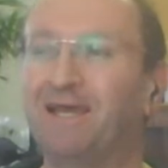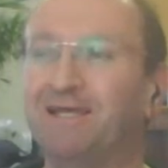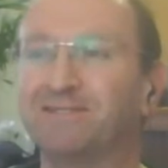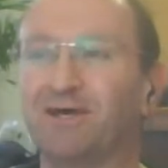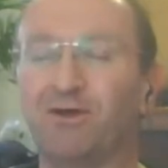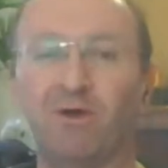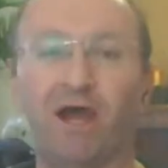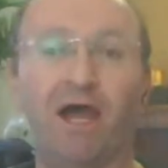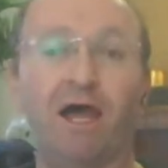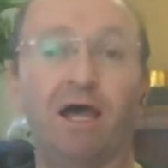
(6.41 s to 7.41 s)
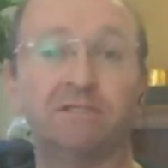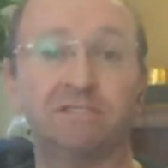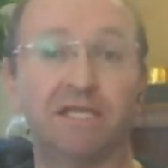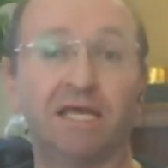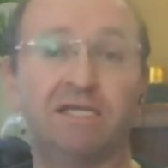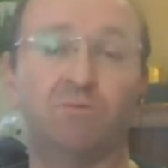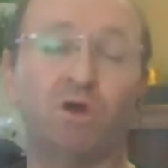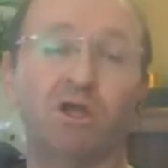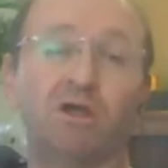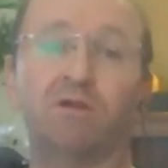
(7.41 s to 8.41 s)
So today
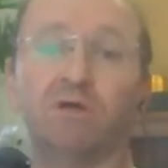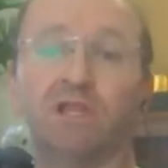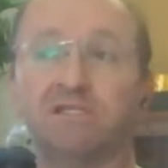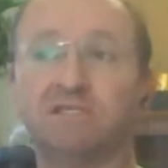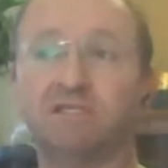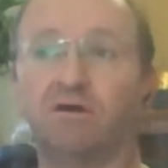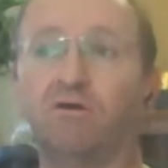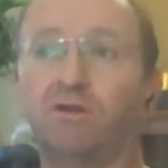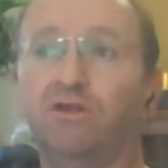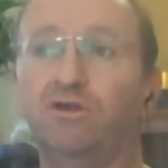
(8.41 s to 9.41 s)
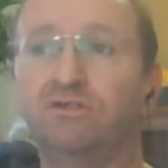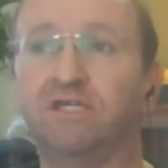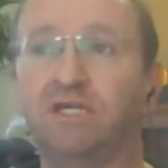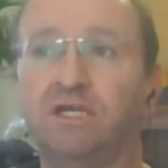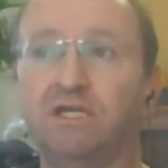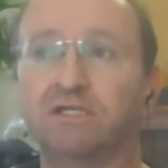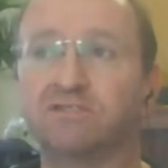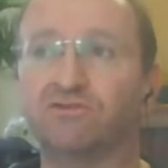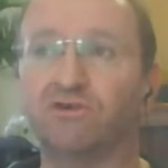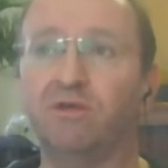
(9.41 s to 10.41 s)
we're going to do a lesson on using
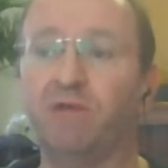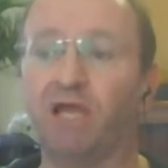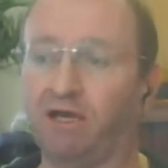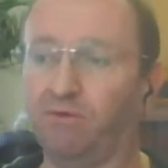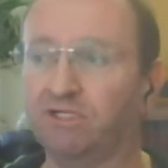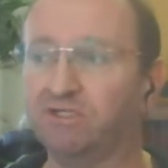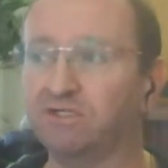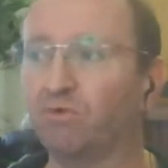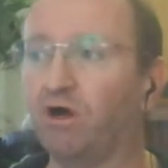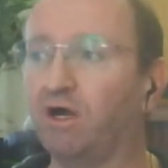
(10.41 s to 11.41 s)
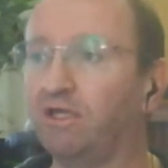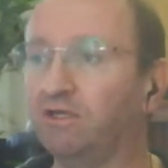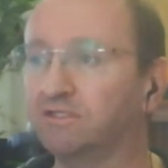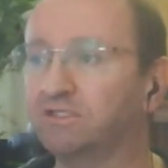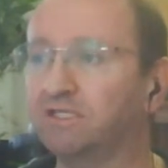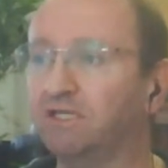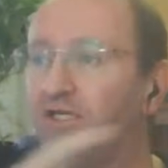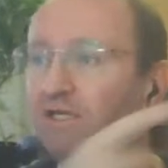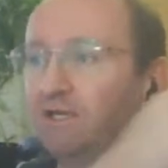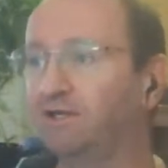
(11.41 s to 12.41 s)
Streamyard, which is why you can
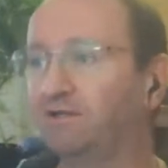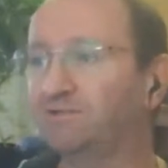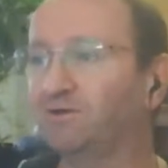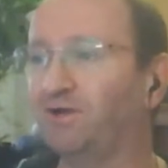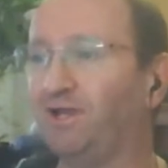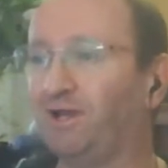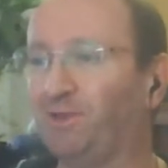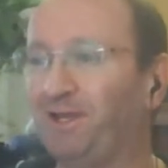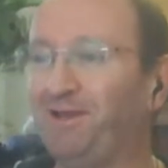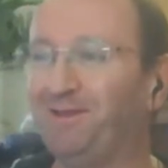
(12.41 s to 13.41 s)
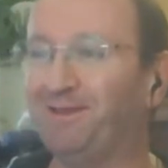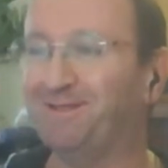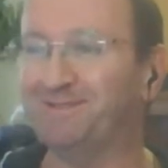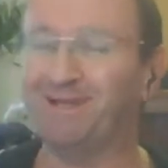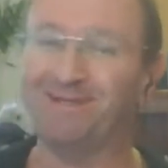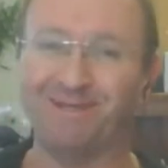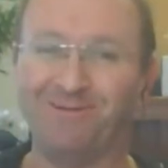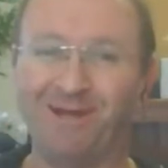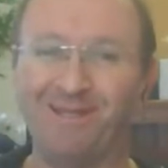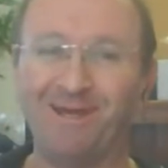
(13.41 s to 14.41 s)
see, sorry, up there, it's actually
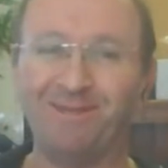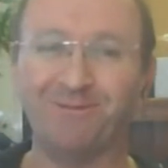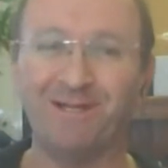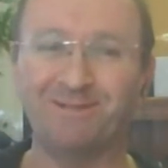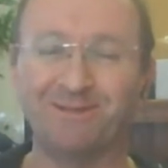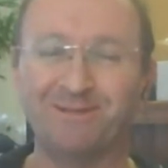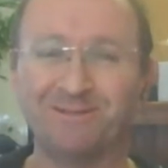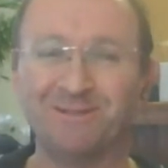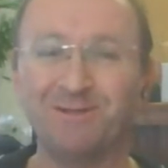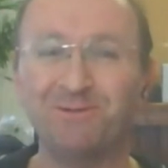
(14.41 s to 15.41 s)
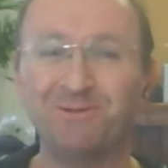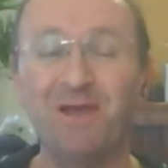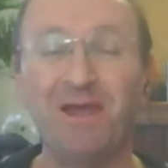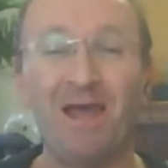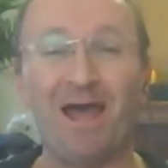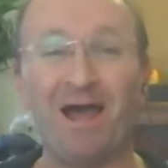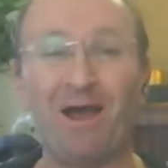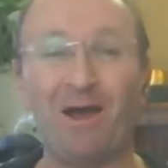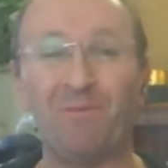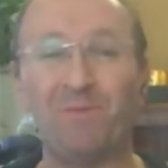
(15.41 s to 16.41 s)
around the other way to the Zoom.
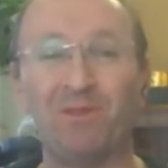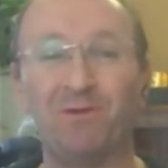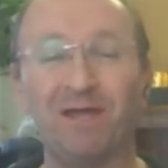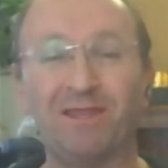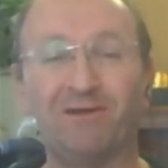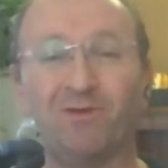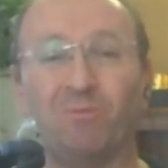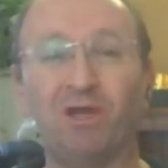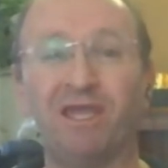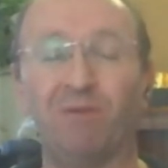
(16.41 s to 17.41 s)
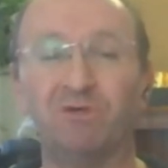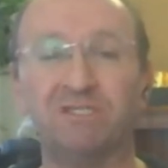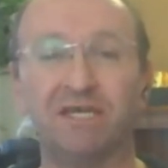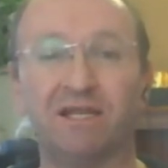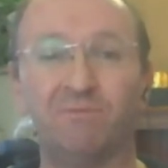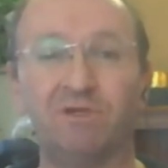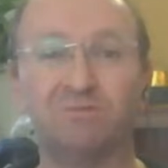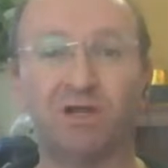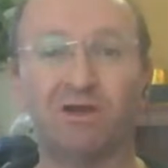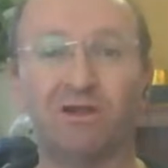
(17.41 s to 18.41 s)
The way that I've got my camera set up
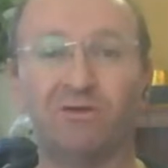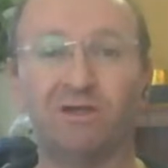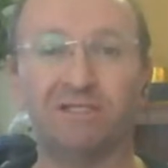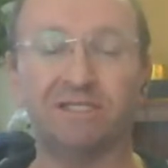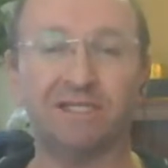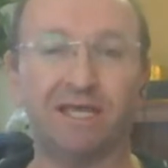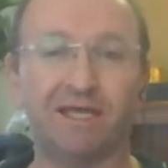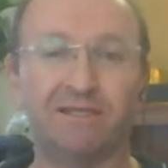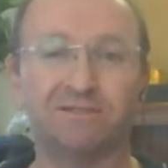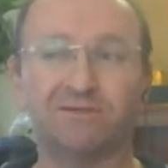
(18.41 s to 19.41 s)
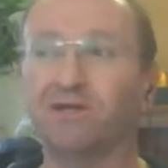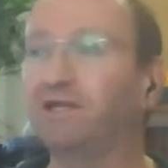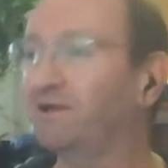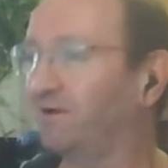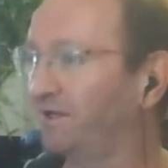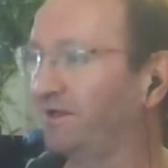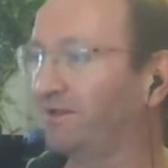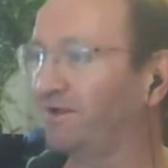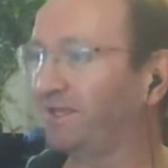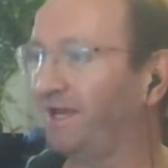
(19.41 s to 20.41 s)
is when I look at the screen, I go
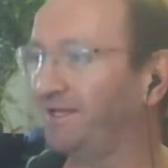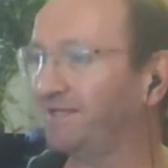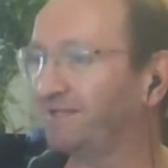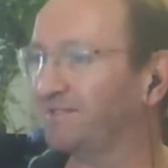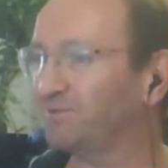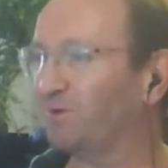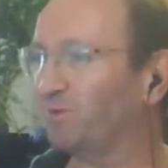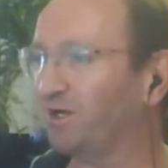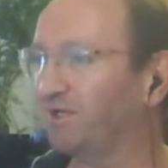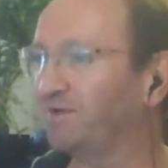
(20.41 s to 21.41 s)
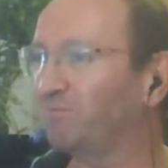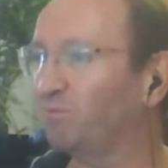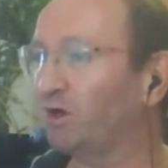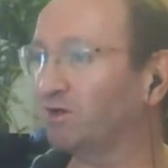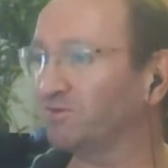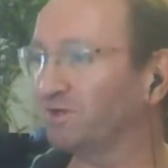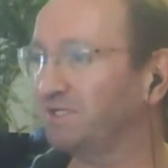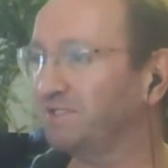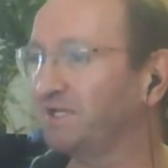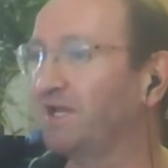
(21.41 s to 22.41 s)
like that. That's where my monitor
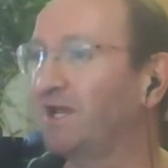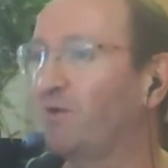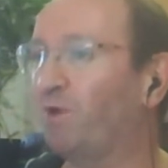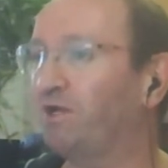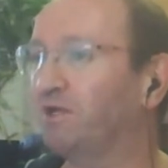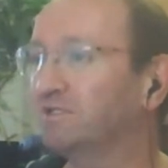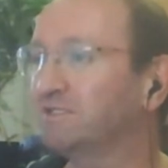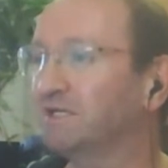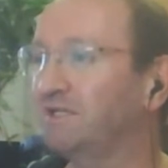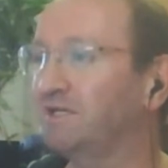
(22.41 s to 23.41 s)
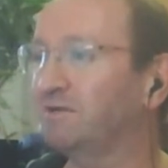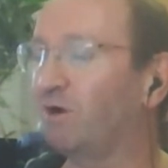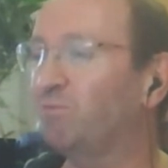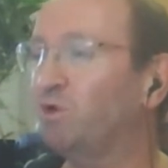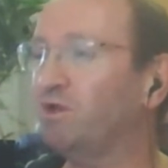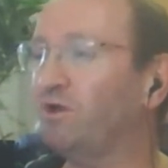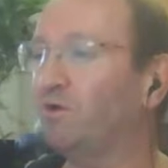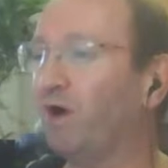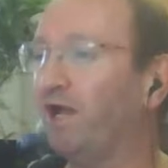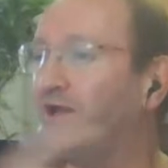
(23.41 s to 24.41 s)
is. But you can see that I'm looking
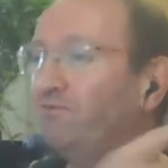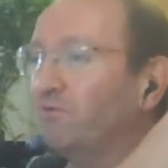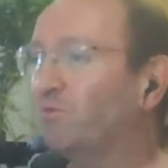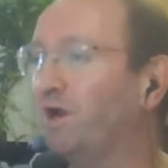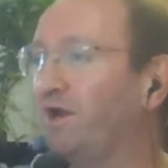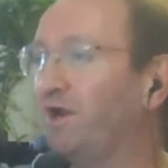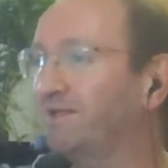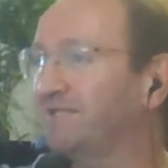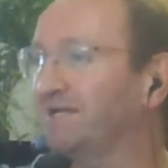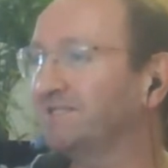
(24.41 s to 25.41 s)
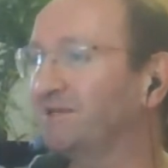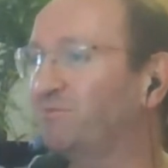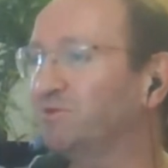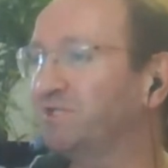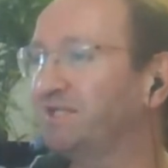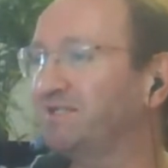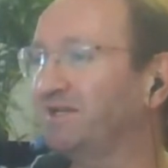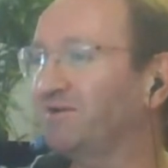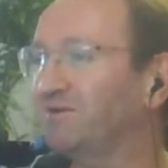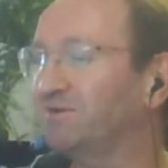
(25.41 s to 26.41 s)
away from where it's actually
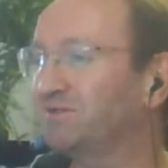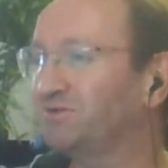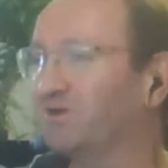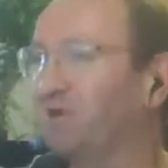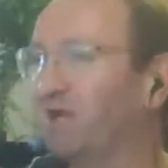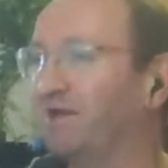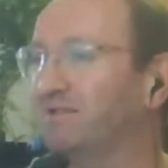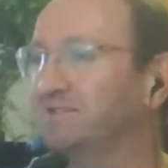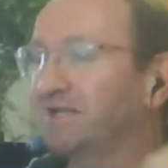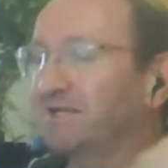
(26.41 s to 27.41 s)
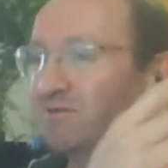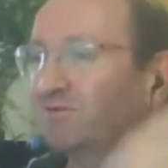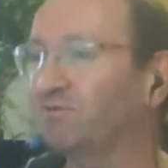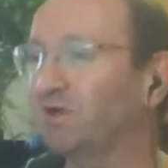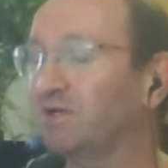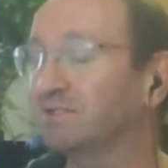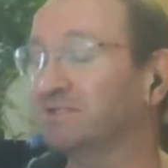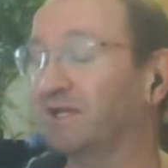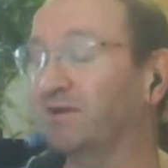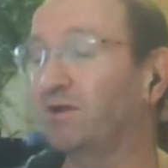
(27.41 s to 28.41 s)
presenting on Streamyard. It's actually
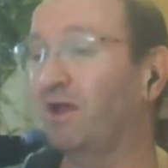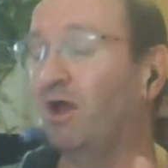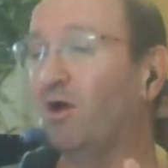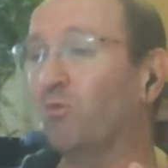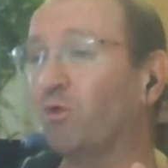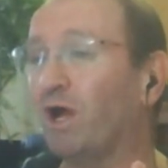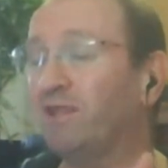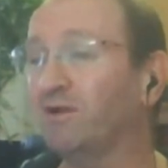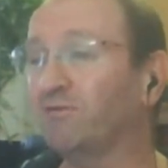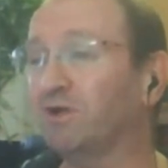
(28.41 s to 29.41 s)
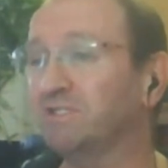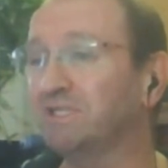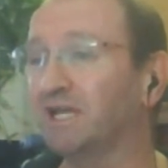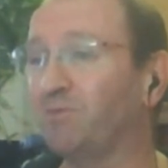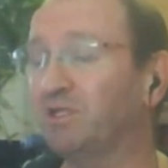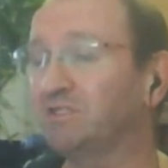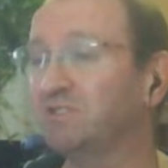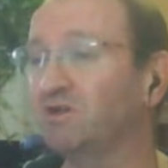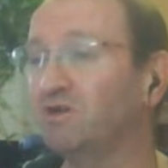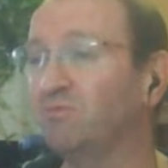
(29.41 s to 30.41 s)
reversed. So the way that I've got it set up in
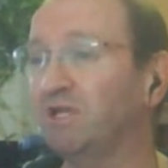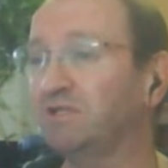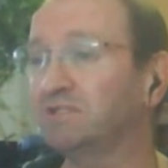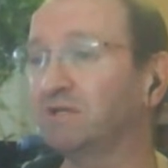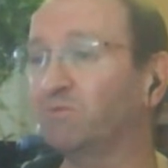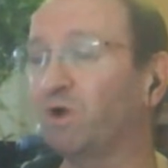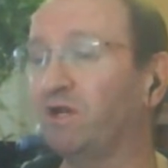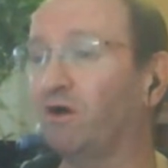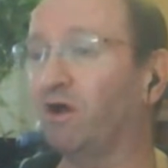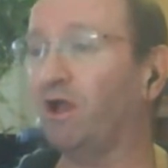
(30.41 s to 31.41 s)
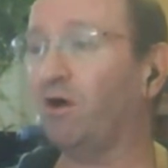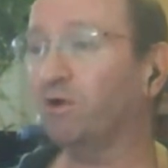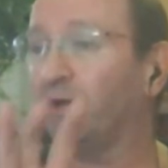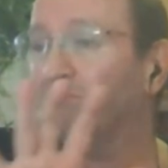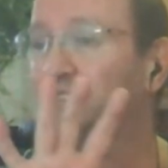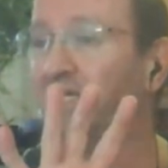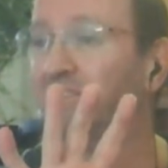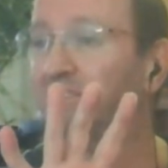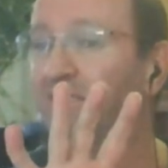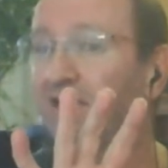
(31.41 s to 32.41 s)
Zoom is that when I hold up
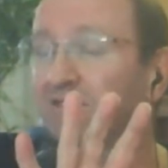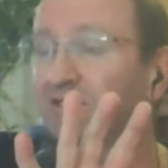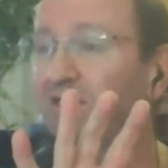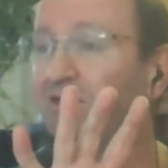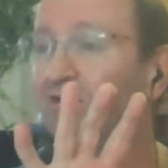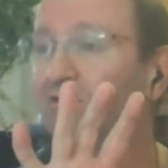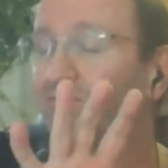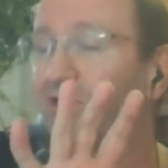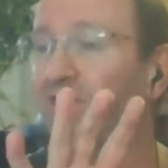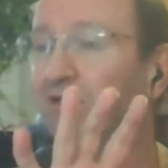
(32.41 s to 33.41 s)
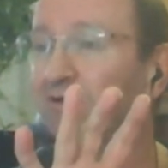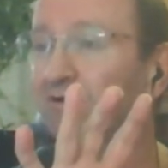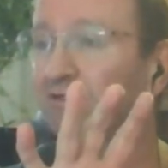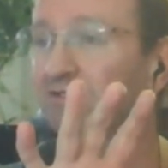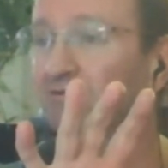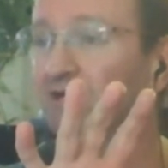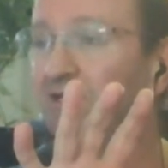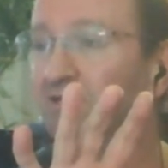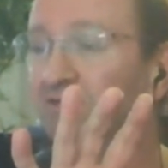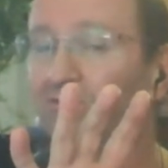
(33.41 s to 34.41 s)
text, it actually, you can read it on the screen.
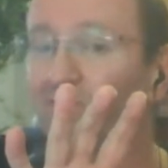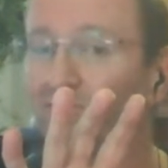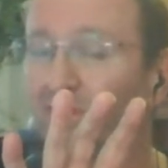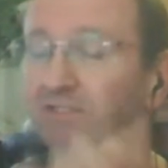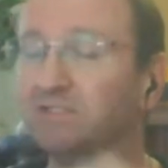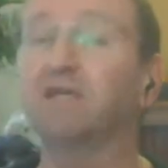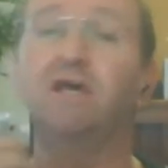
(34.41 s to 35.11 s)
It's not reversed.